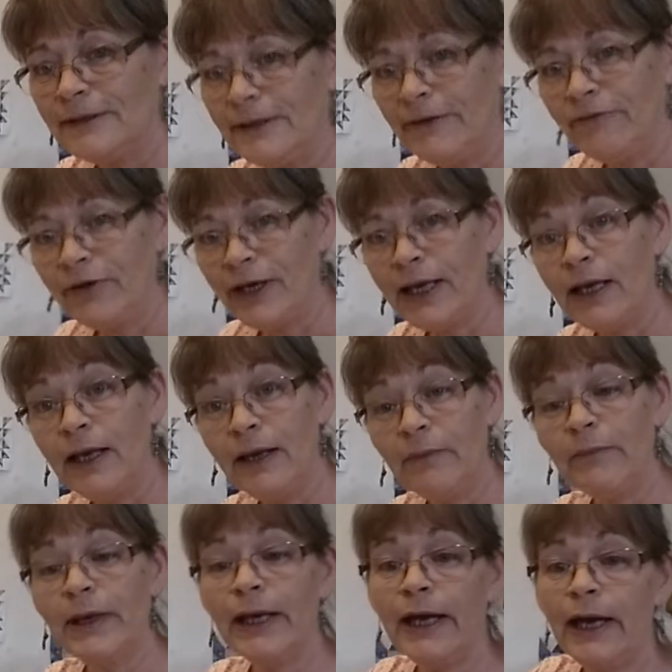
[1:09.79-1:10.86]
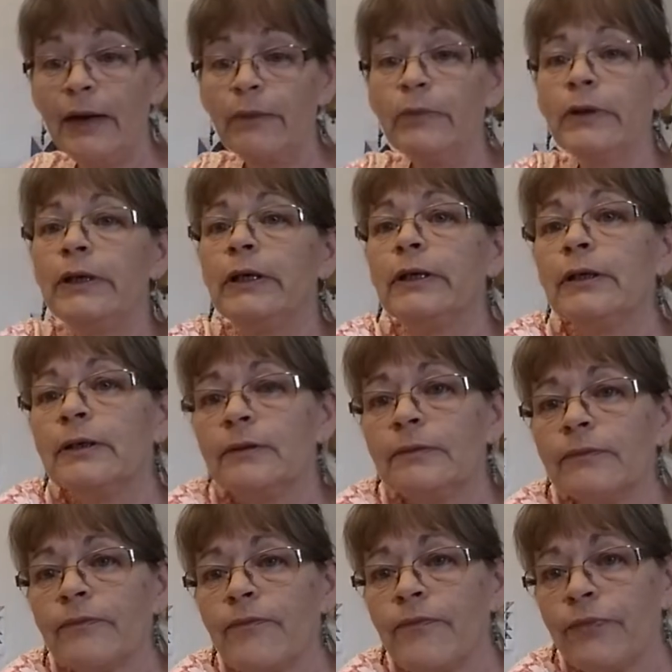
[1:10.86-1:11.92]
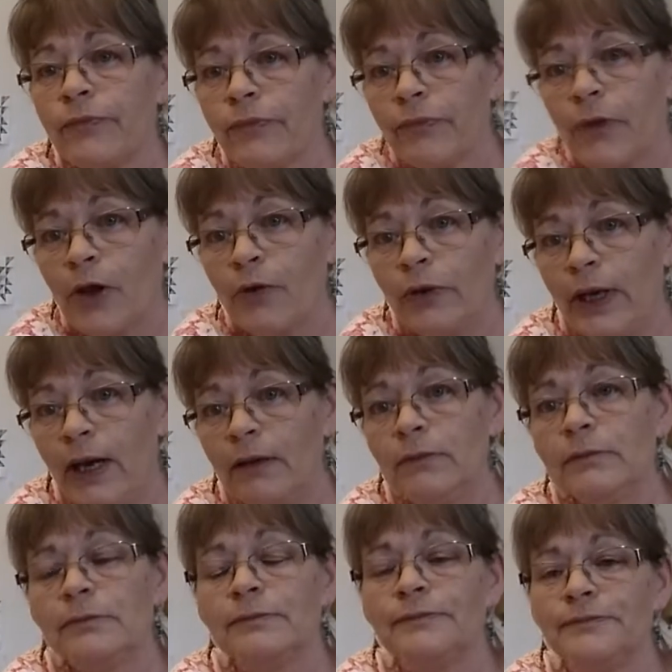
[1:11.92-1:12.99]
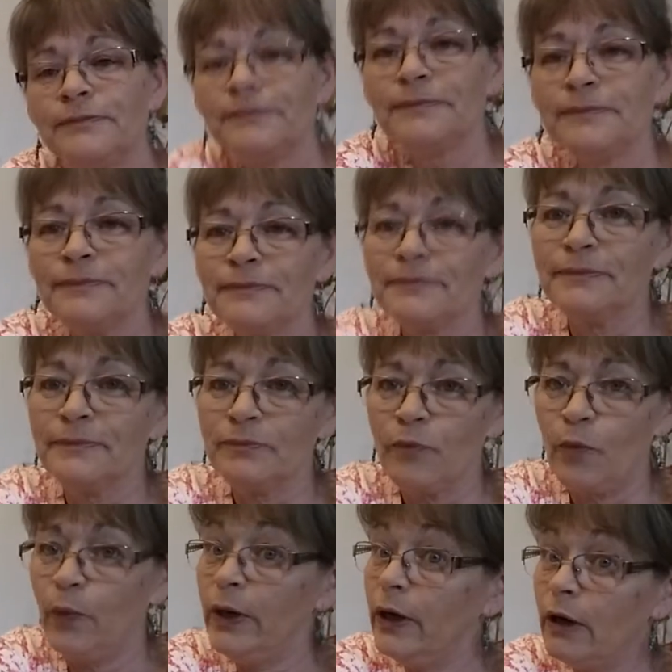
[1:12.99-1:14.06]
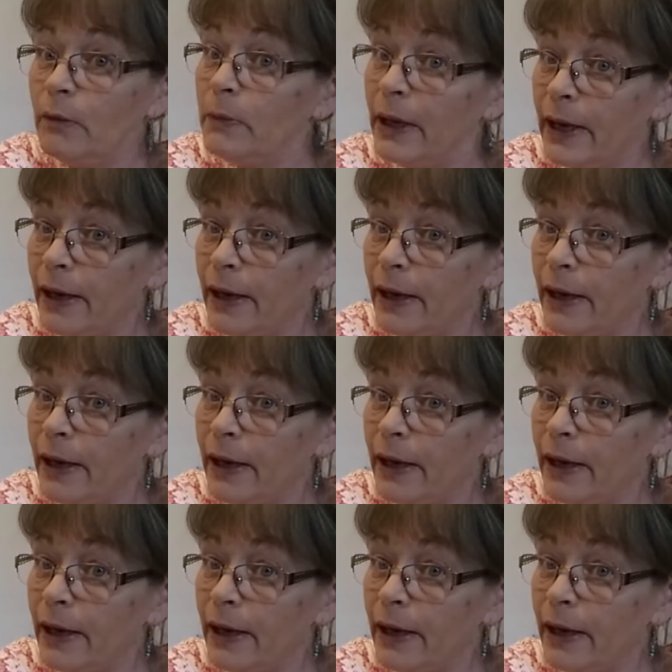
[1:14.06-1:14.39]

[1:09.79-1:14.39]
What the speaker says: If I can get my camera to go down, we'd all be